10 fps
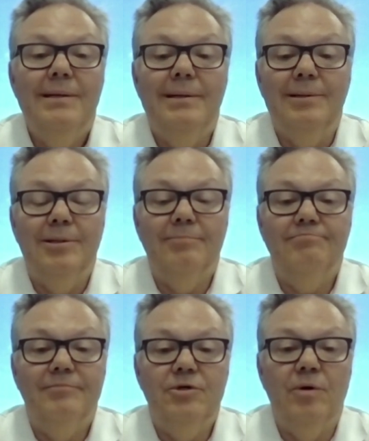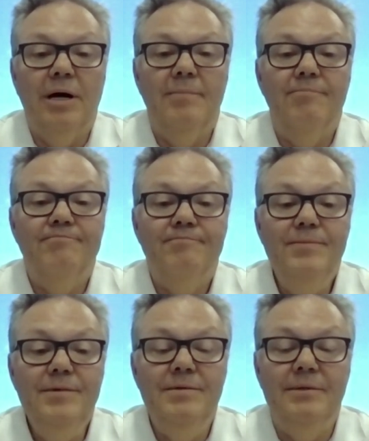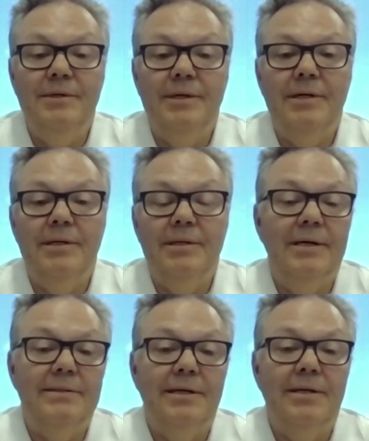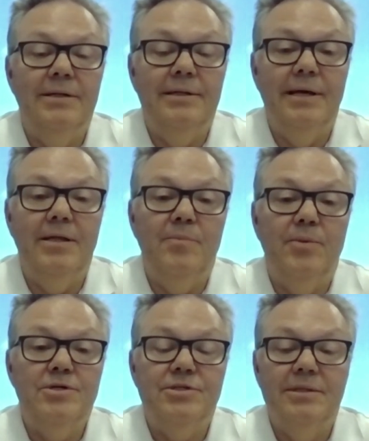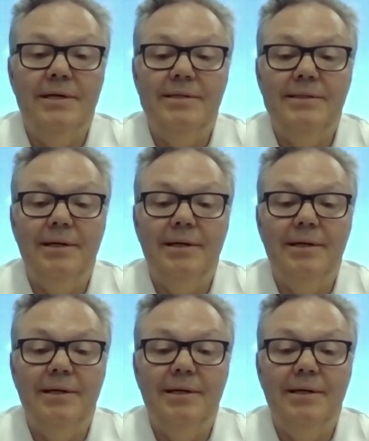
um, you know, I'm uh, uh, at the end of the day the person that